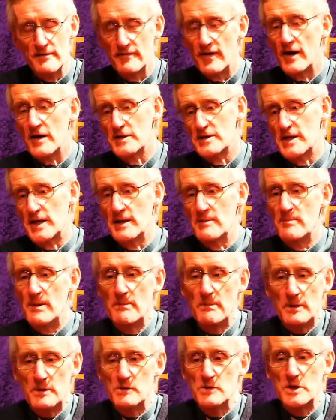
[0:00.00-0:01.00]
Fasting in
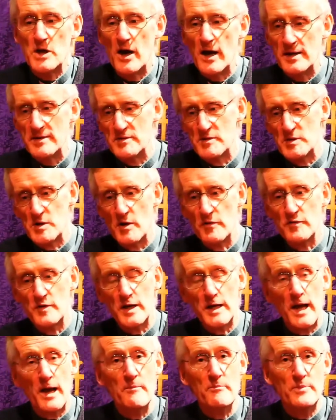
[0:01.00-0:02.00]
biblical times was often
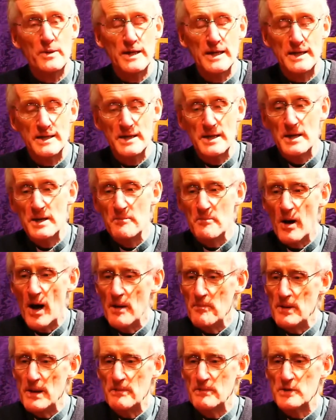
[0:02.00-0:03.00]
accompanied by
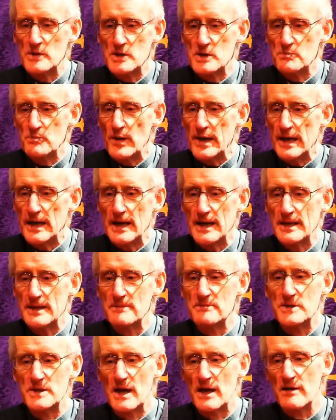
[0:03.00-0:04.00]
people sprinkling
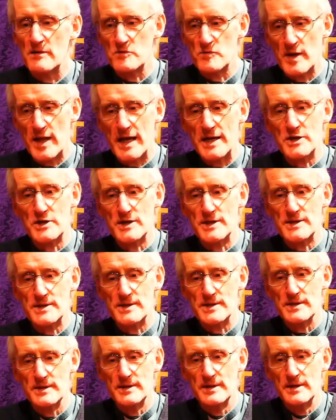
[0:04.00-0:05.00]
themselves with
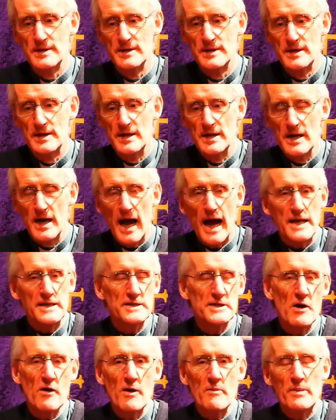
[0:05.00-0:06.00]
ashes.
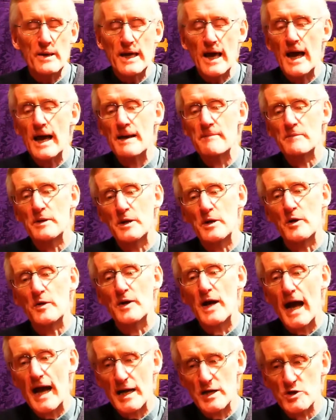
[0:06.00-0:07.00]
And so it became that
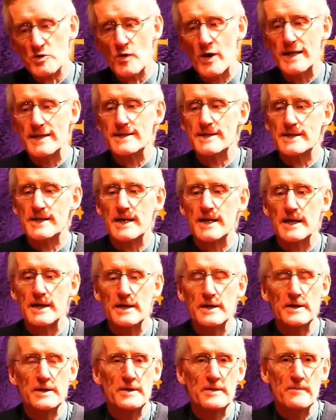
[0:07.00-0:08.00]
on Ash Wednesday,
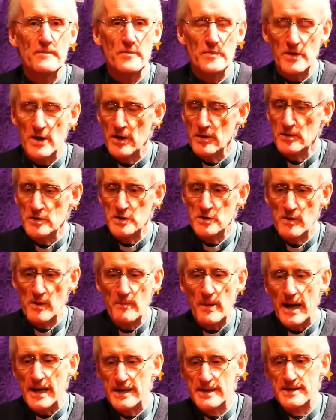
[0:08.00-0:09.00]
those who
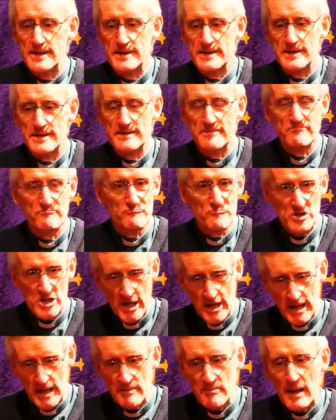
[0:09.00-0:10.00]
were penitent,
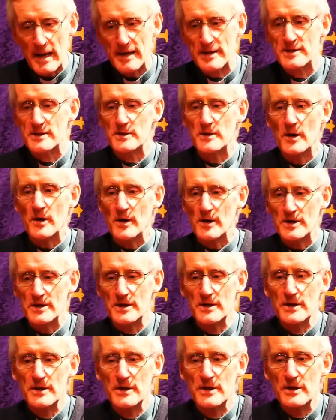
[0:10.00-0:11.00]
turning back to
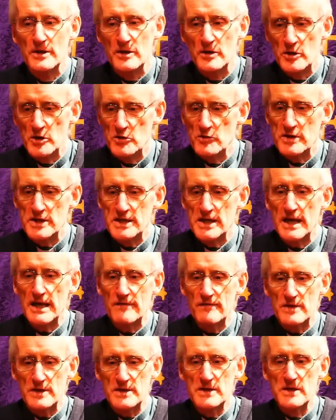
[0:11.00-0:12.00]
God, could
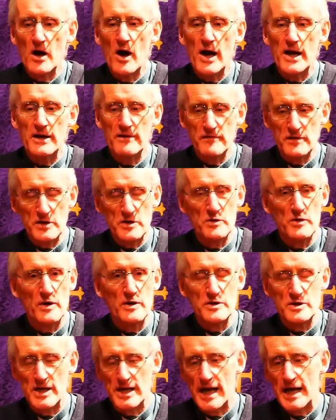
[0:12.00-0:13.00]
receive the sign of the
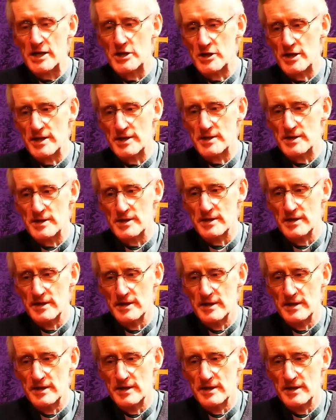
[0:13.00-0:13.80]
cross in ashes.